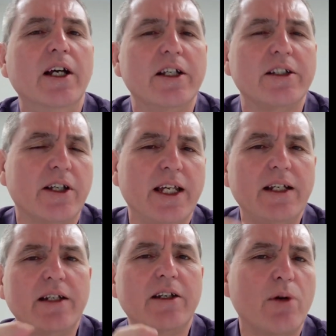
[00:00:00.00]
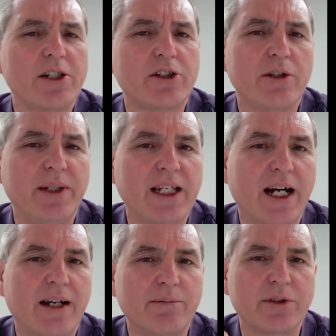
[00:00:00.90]
So then the question
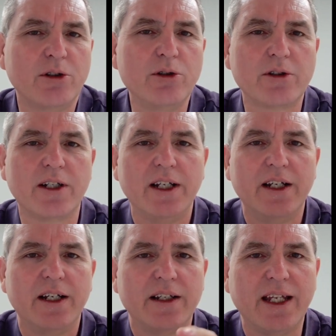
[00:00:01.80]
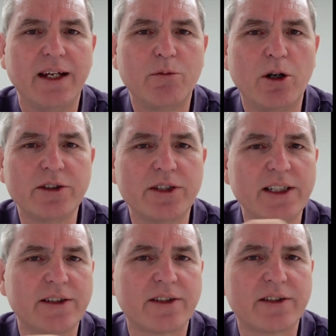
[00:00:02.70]
becomes, look, there was
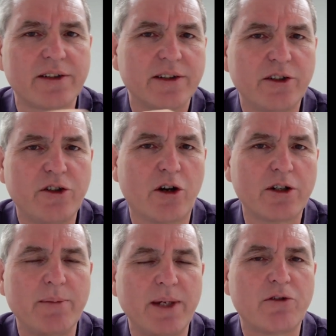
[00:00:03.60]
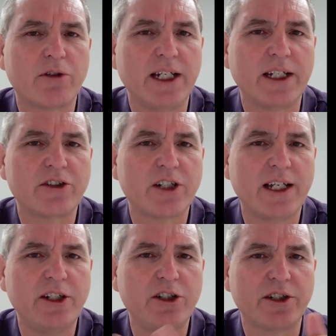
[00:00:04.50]
this documentary
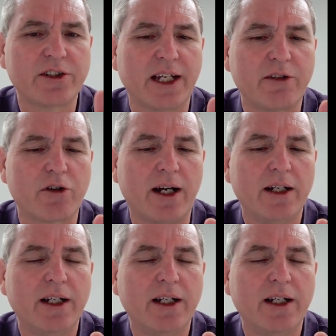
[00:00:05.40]
exchange, etc.,